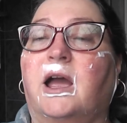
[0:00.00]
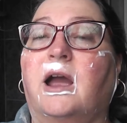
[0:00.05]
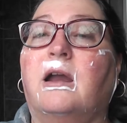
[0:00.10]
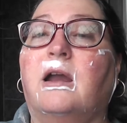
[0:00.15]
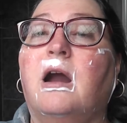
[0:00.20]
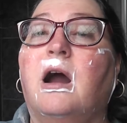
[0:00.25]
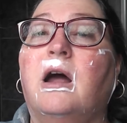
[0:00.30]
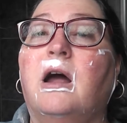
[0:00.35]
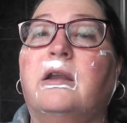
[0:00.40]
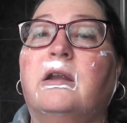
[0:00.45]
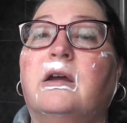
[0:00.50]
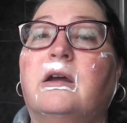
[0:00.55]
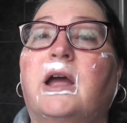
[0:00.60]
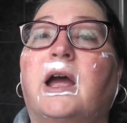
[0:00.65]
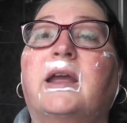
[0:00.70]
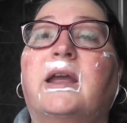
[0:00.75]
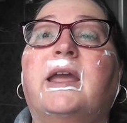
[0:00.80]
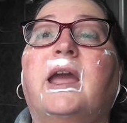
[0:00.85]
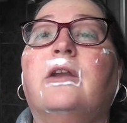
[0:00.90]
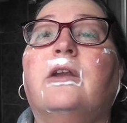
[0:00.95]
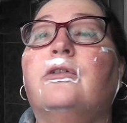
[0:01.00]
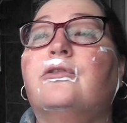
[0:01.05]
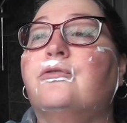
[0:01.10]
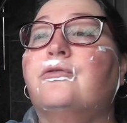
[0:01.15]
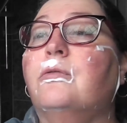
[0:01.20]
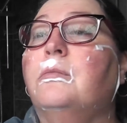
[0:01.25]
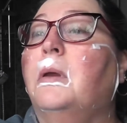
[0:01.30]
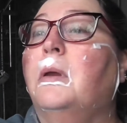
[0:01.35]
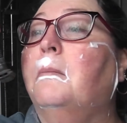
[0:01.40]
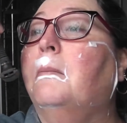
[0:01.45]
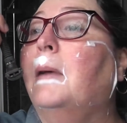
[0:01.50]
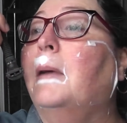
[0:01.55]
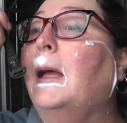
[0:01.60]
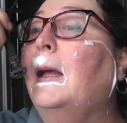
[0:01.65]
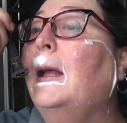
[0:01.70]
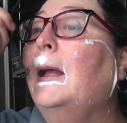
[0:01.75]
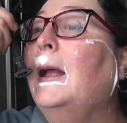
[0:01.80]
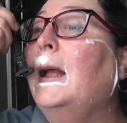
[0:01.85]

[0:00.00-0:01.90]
I cannot remember.